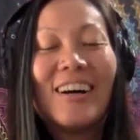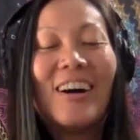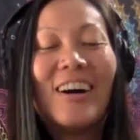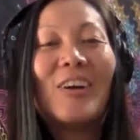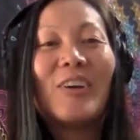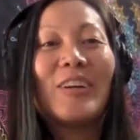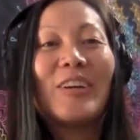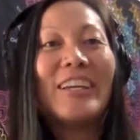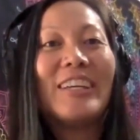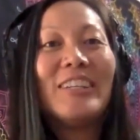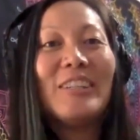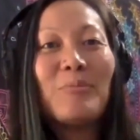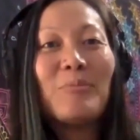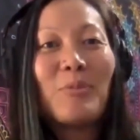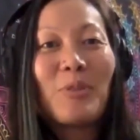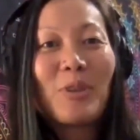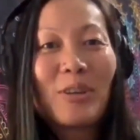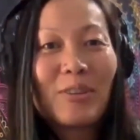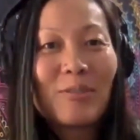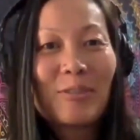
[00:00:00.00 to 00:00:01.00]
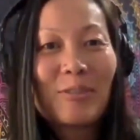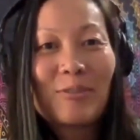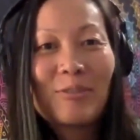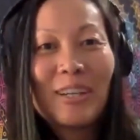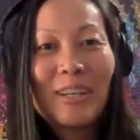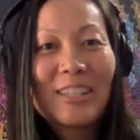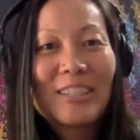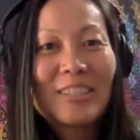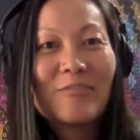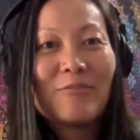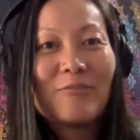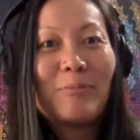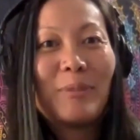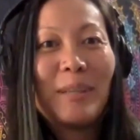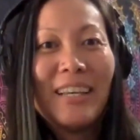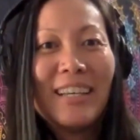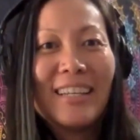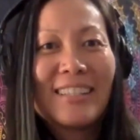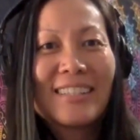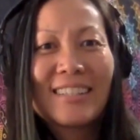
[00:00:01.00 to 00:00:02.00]
are in a more reflective
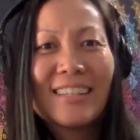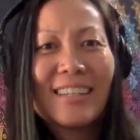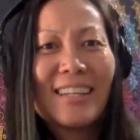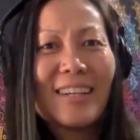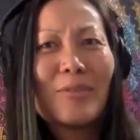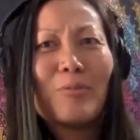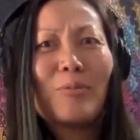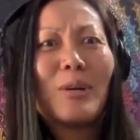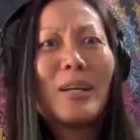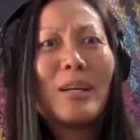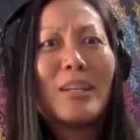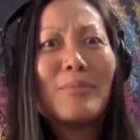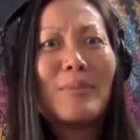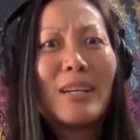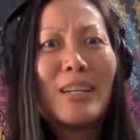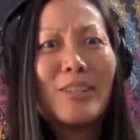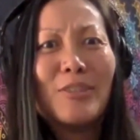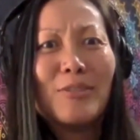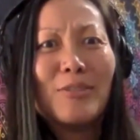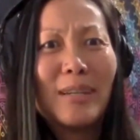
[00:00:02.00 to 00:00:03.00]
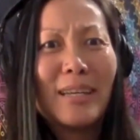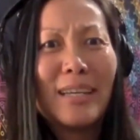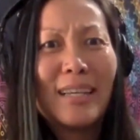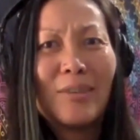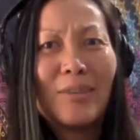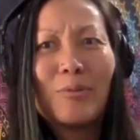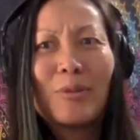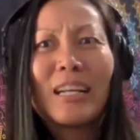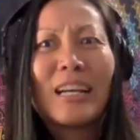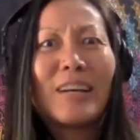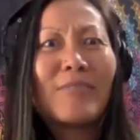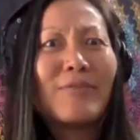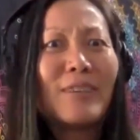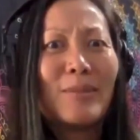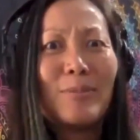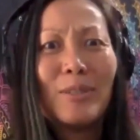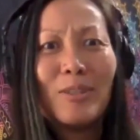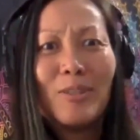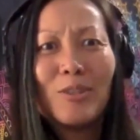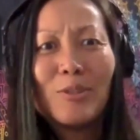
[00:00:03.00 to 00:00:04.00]
place. Like, what am I doing? What have
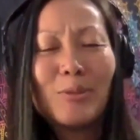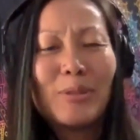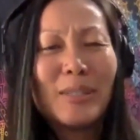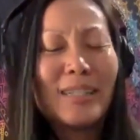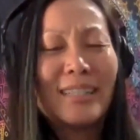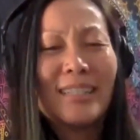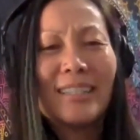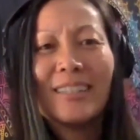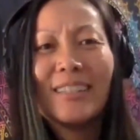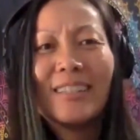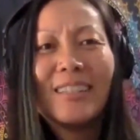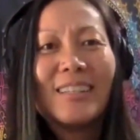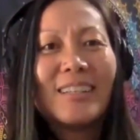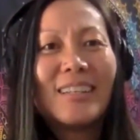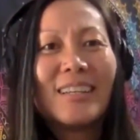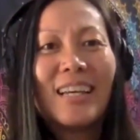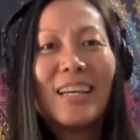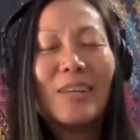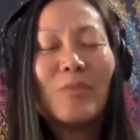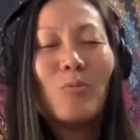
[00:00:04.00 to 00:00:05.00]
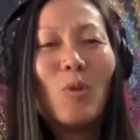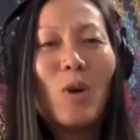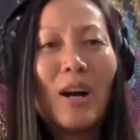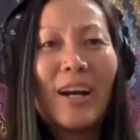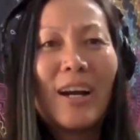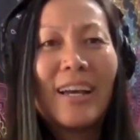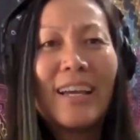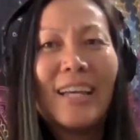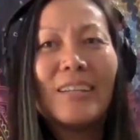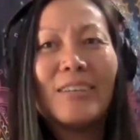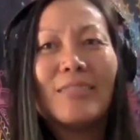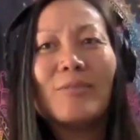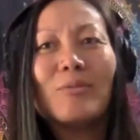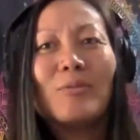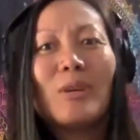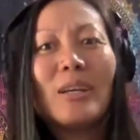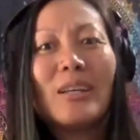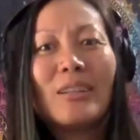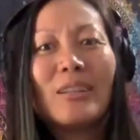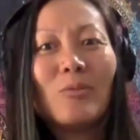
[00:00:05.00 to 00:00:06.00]
I been doing? And why?
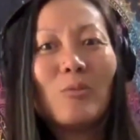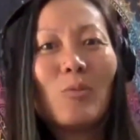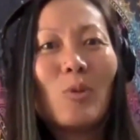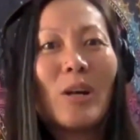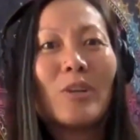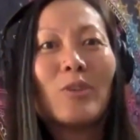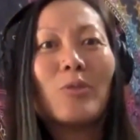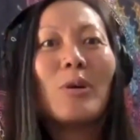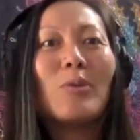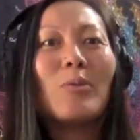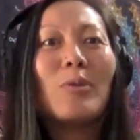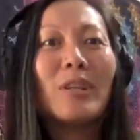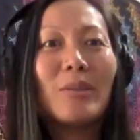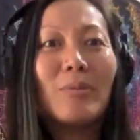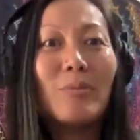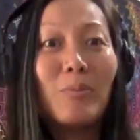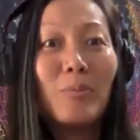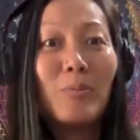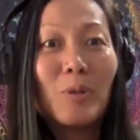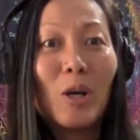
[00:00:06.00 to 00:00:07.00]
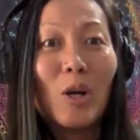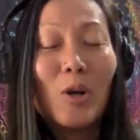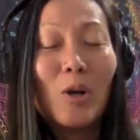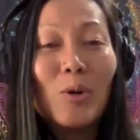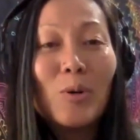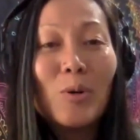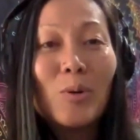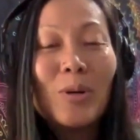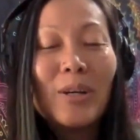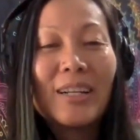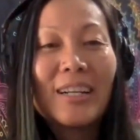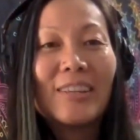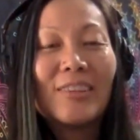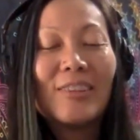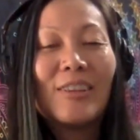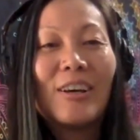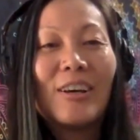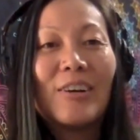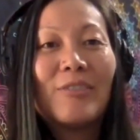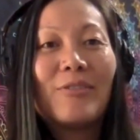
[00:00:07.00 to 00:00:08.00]
And where do I want to go? And I
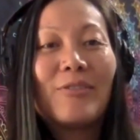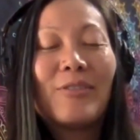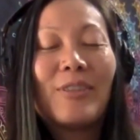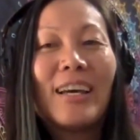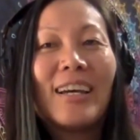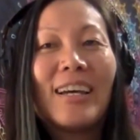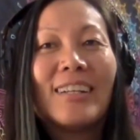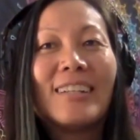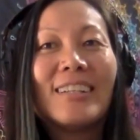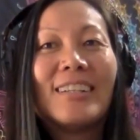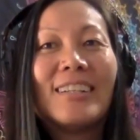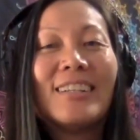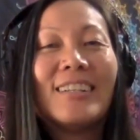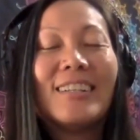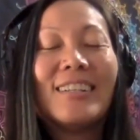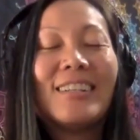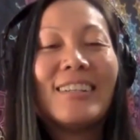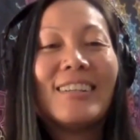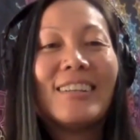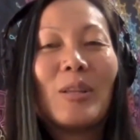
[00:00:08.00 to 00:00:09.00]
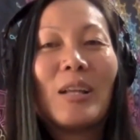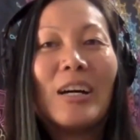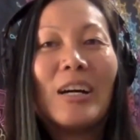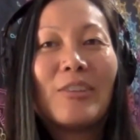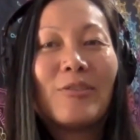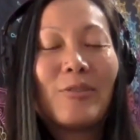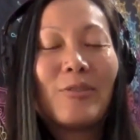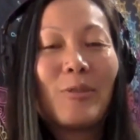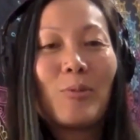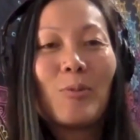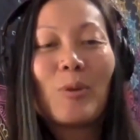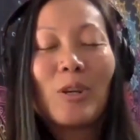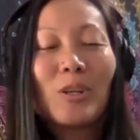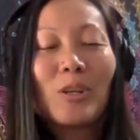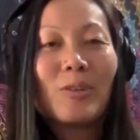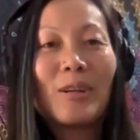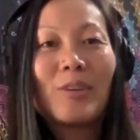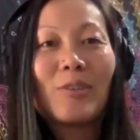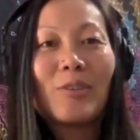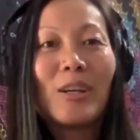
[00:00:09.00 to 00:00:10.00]
love that a lot of the
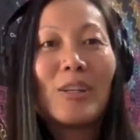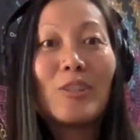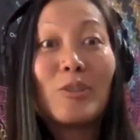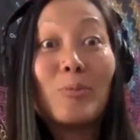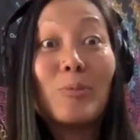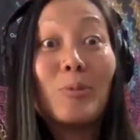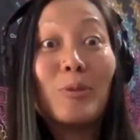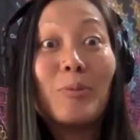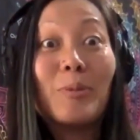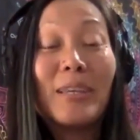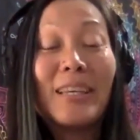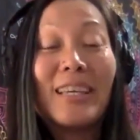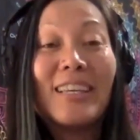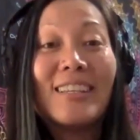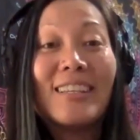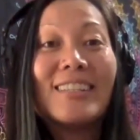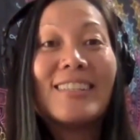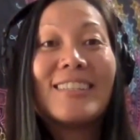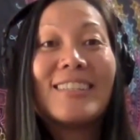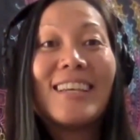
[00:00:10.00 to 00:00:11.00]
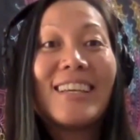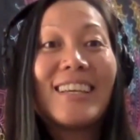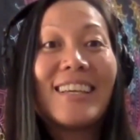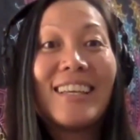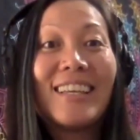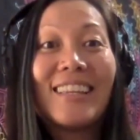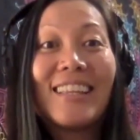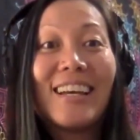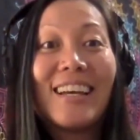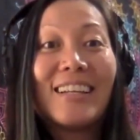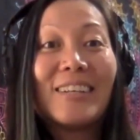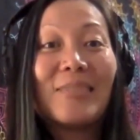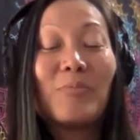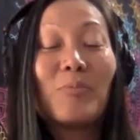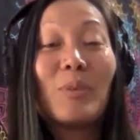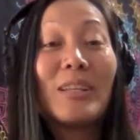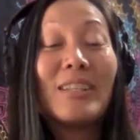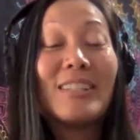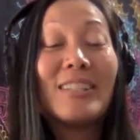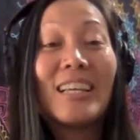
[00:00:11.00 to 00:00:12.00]
work around Gratitude Blooming is taking that
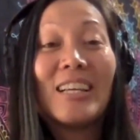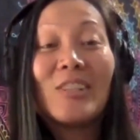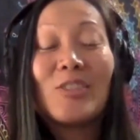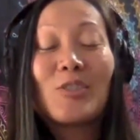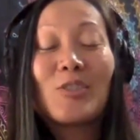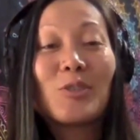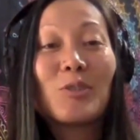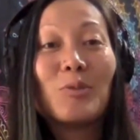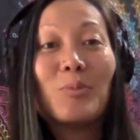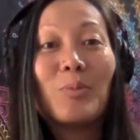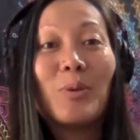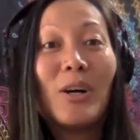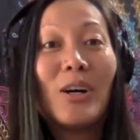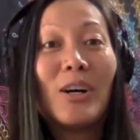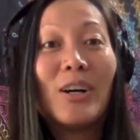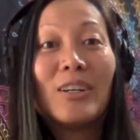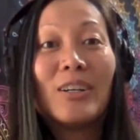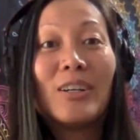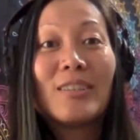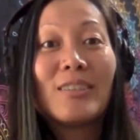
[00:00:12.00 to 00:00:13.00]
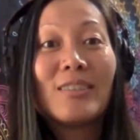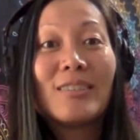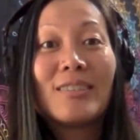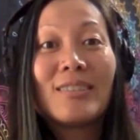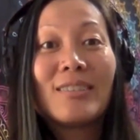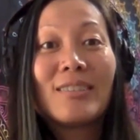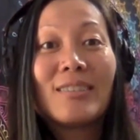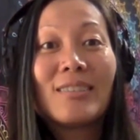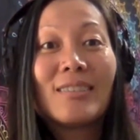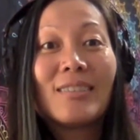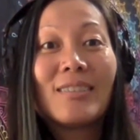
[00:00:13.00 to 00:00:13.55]
intentional pause